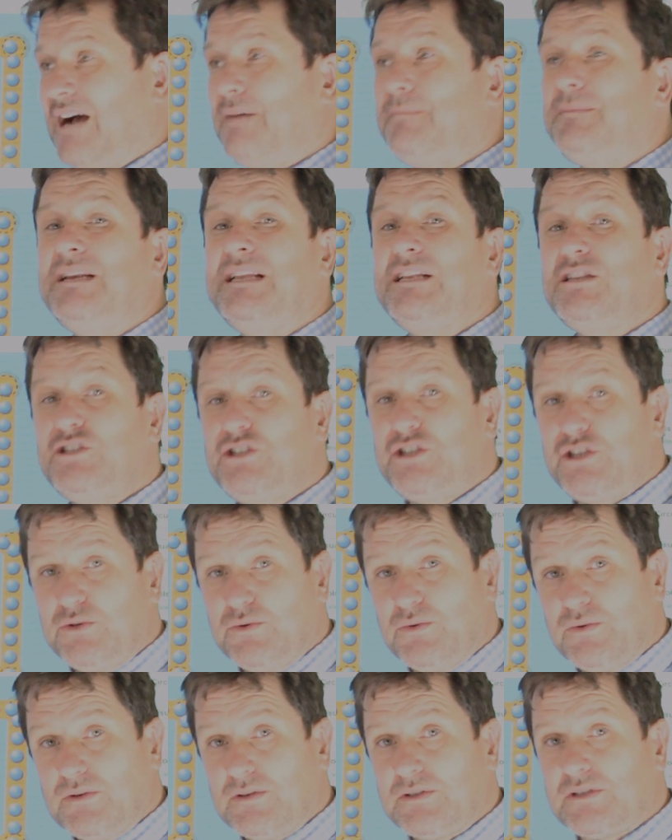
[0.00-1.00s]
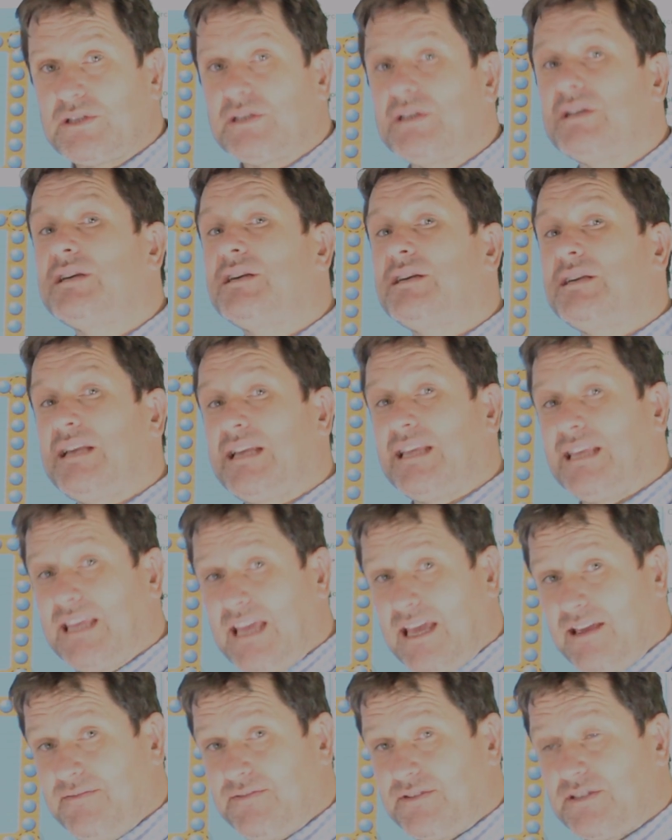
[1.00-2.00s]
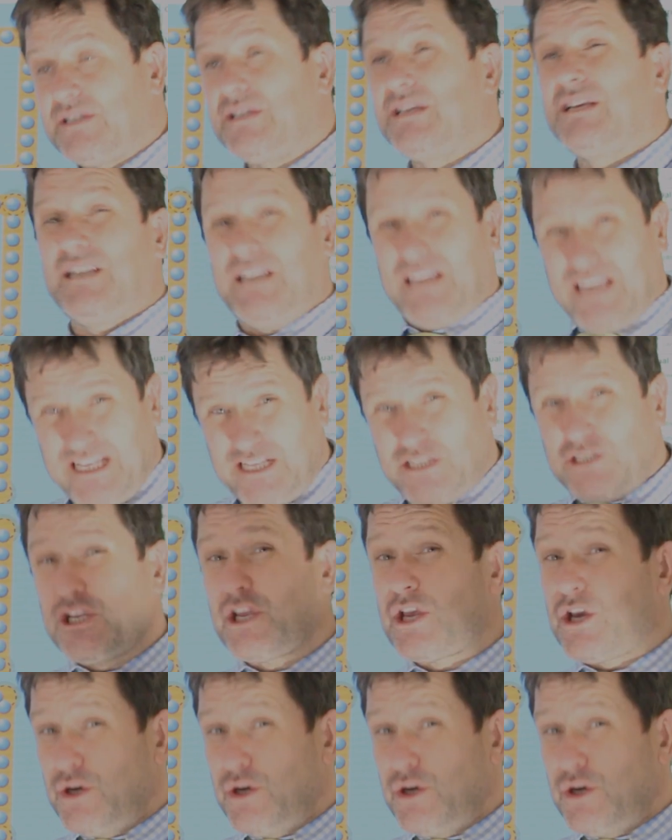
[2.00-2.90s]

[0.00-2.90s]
how many joules it gives each